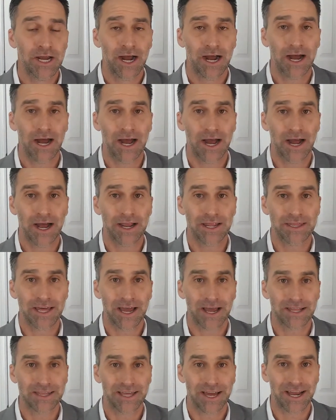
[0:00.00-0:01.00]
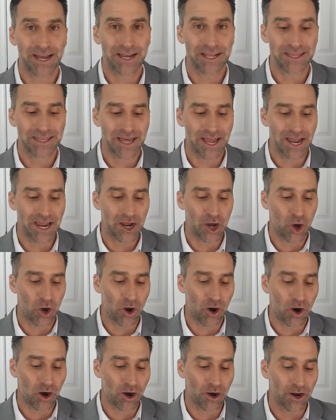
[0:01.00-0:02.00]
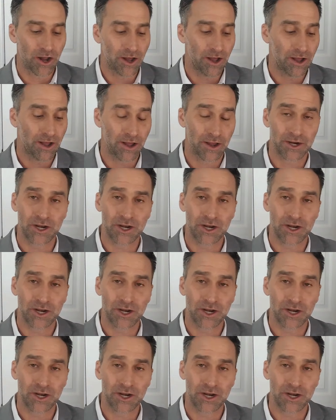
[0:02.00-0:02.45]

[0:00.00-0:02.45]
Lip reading: that they are